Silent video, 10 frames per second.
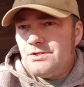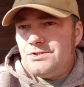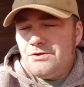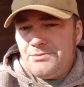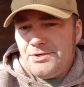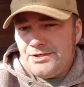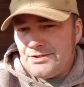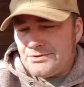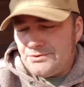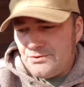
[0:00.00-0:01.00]

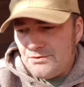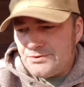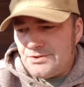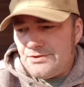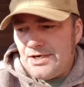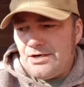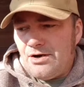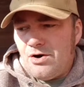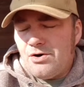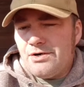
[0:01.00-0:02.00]
Geomagnetic storms that
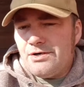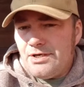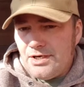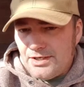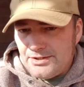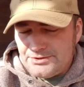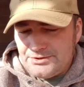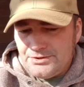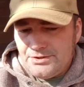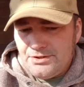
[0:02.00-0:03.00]
are
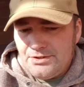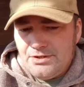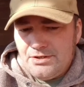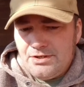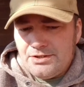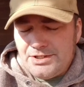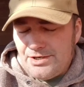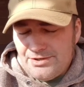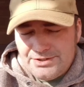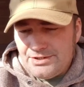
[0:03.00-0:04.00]
not
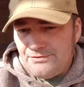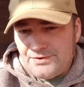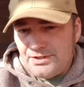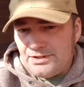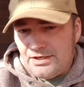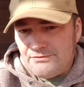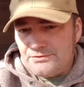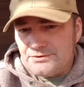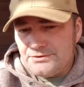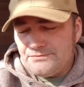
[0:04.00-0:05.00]
Carrington event
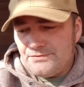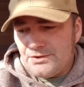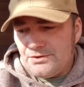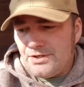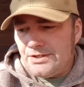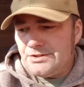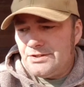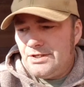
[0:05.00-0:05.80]
levels. All right.